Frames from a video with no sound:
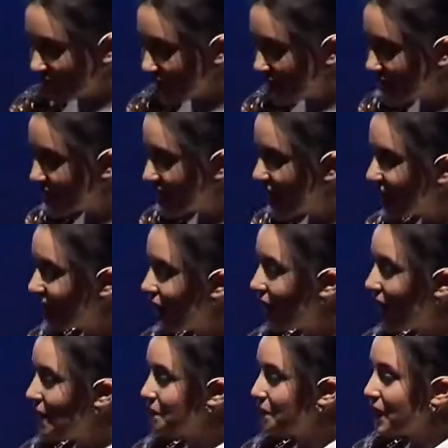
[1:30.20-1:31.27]
is that
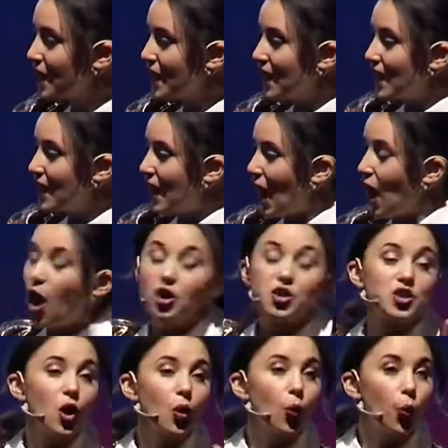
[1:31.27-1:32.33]
um, I
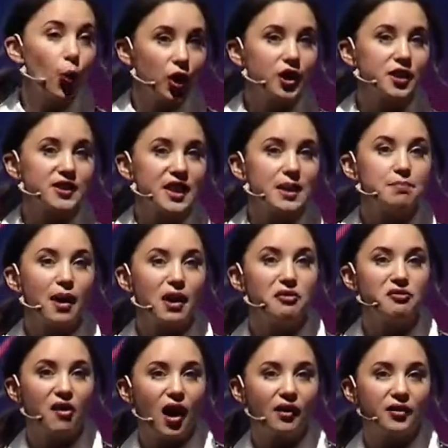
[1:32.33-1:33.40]
also worked in my
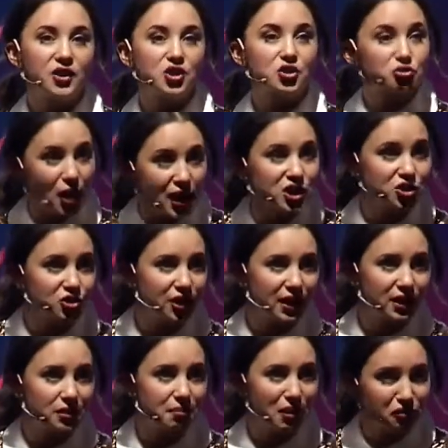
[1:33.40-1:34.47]
father's restaurant.
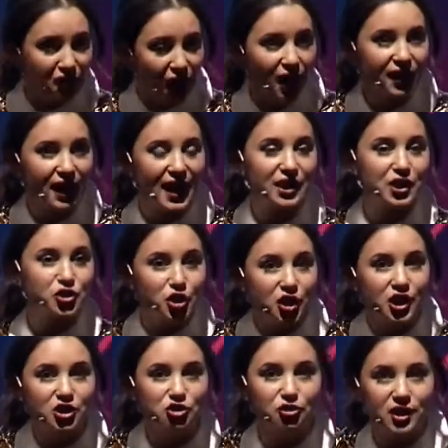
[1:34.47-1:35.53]
My father had a
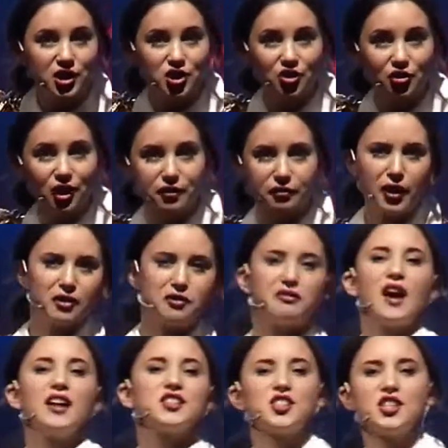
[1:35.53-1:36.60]
Turkish restaurant, very
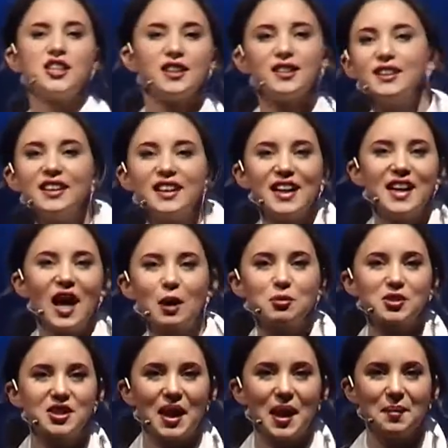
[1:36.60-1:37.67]
fancy, in
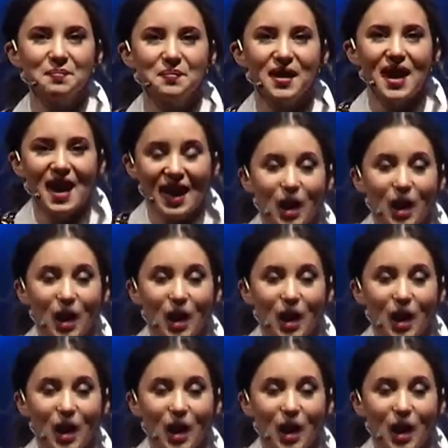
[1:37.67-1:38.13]
Amsterdam, and